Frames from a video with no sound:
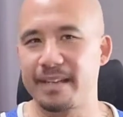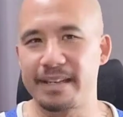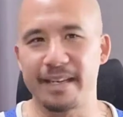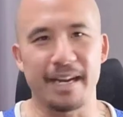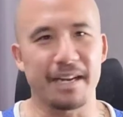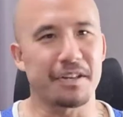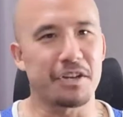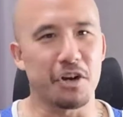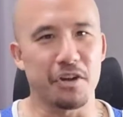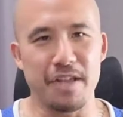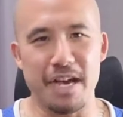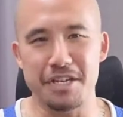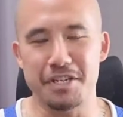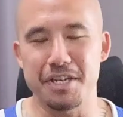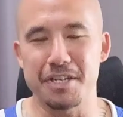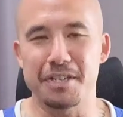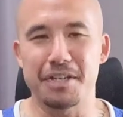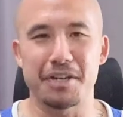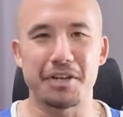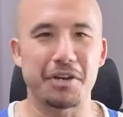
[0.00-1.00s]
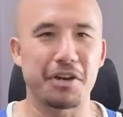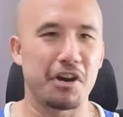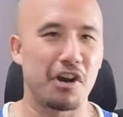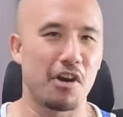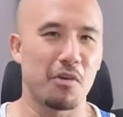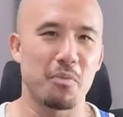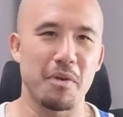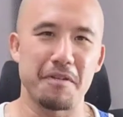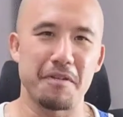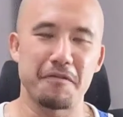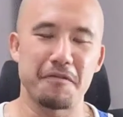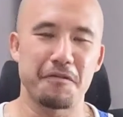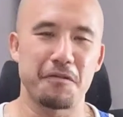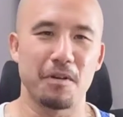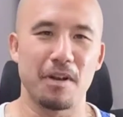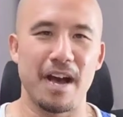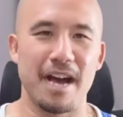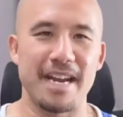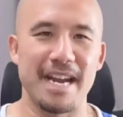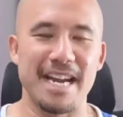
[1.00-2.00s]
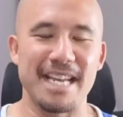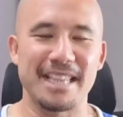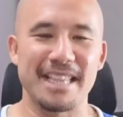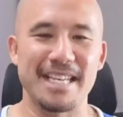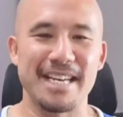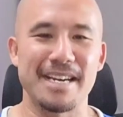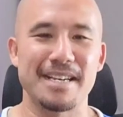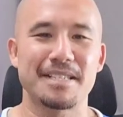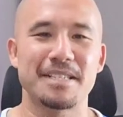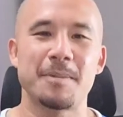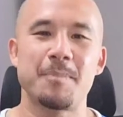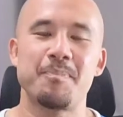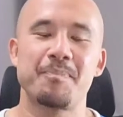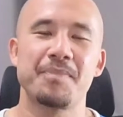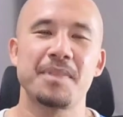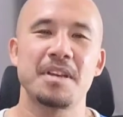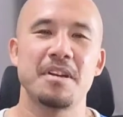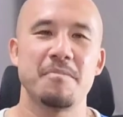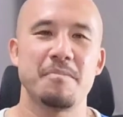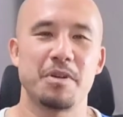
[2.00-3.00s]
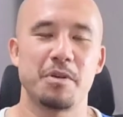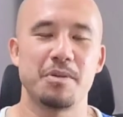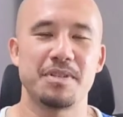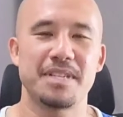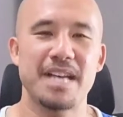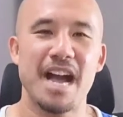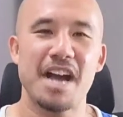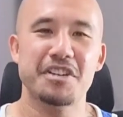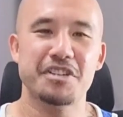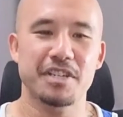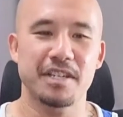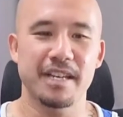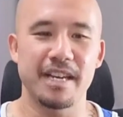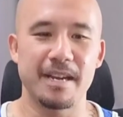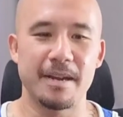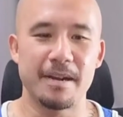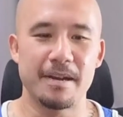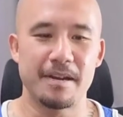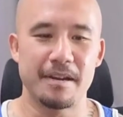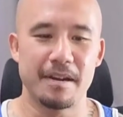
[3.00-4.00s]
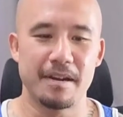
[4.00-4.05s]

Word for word: kicked all that shit to the curb, went full on atheist. But it was actually